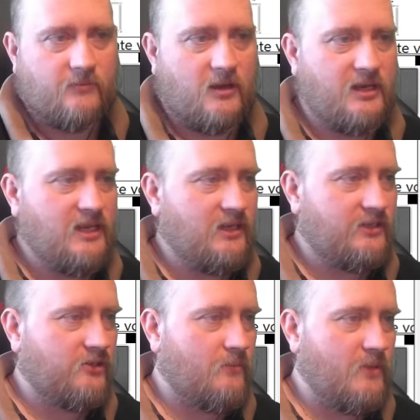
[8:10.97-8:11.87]
I need
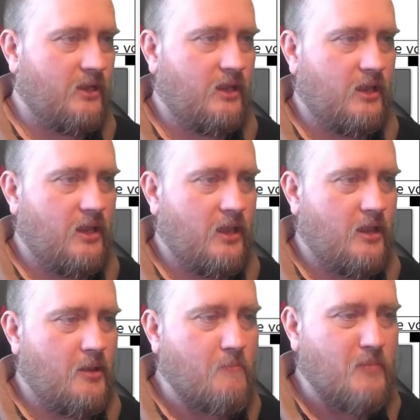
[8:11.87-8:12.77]
some
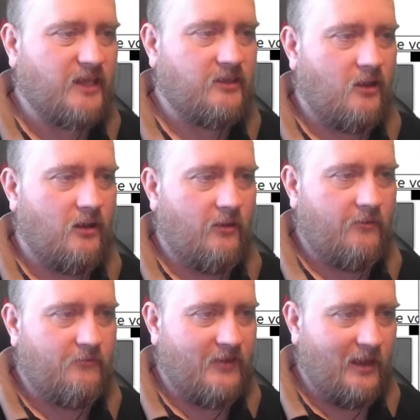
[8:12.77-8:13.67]
metal
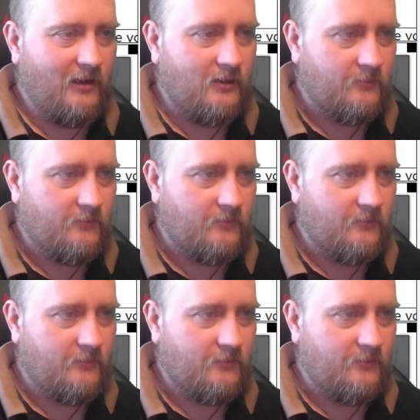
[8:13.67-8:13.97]
fill.